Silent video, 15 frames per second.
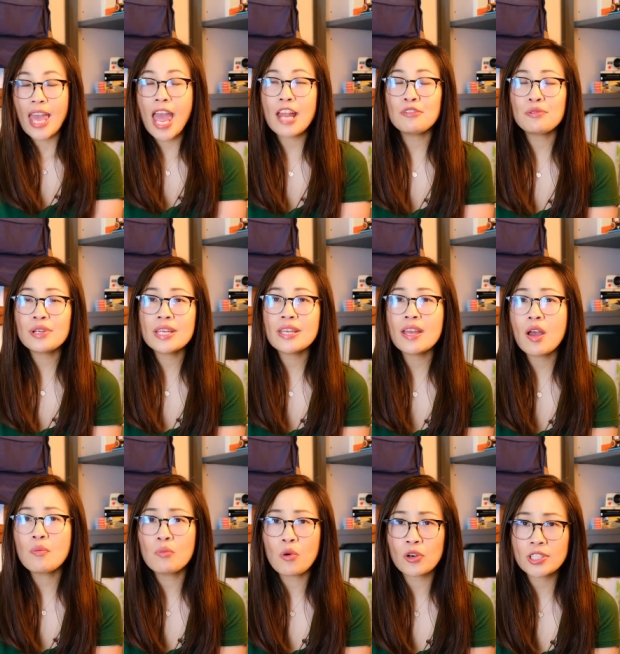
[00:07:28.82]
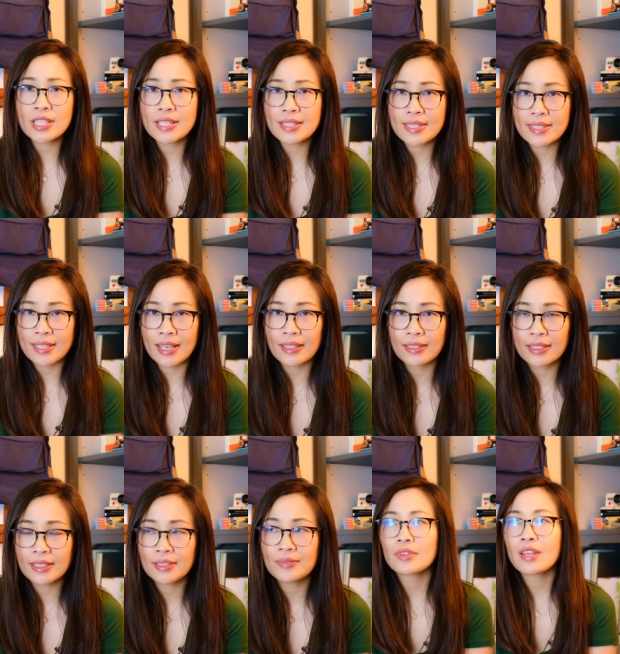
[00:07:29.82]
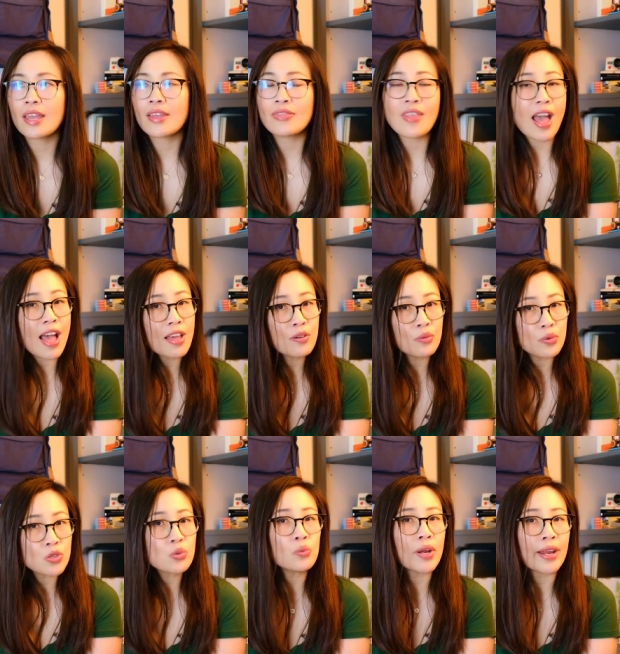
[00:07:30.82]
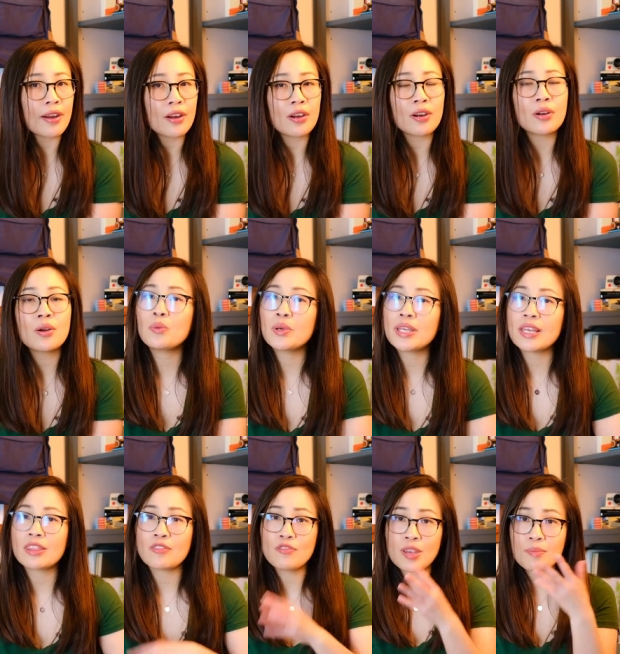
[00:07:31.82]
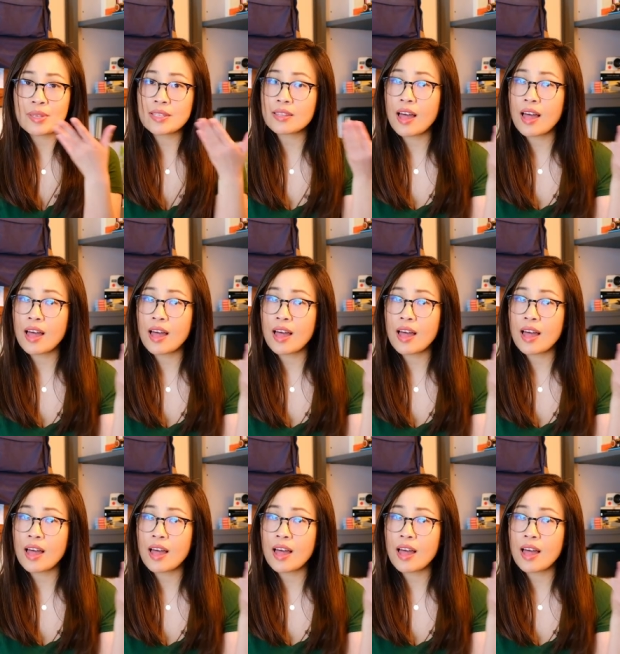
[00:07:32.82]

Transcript: Henry Morton Stanley. And that was where we get the famous